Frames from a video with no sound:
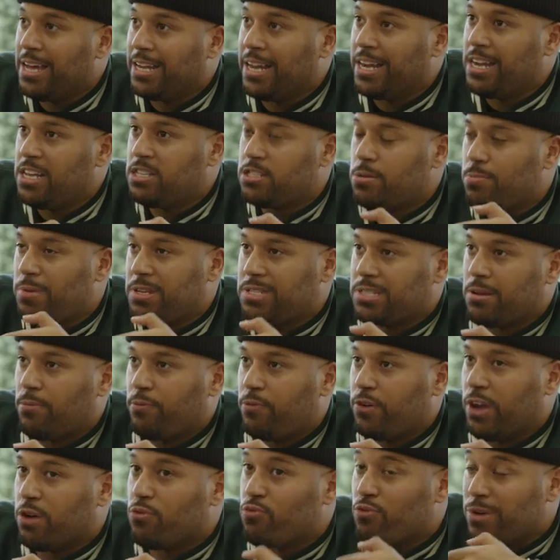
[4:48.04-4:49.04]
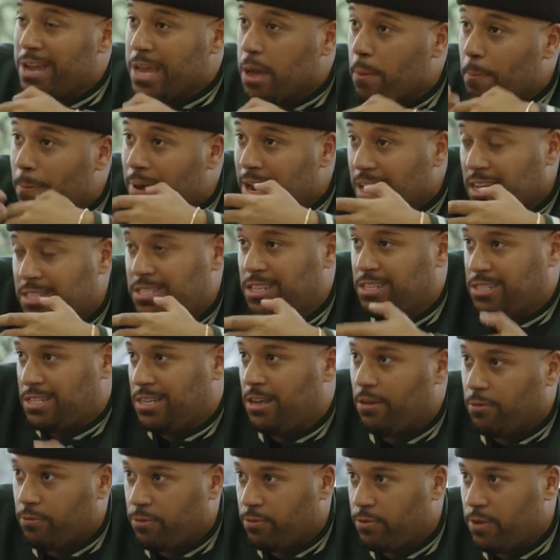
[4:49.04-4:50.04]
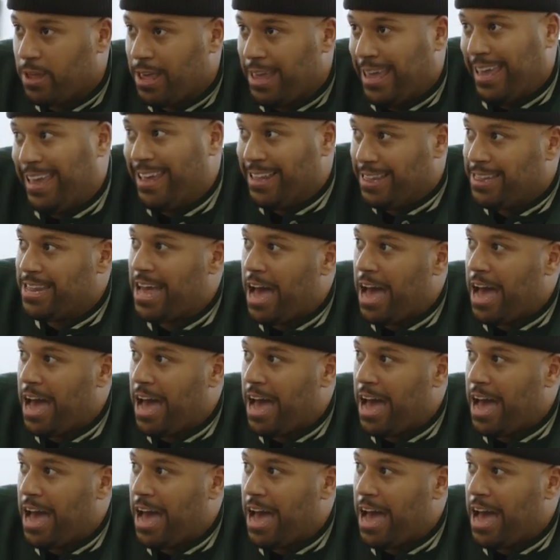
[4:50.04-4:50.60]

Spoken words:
there needs to be something rehabilitative in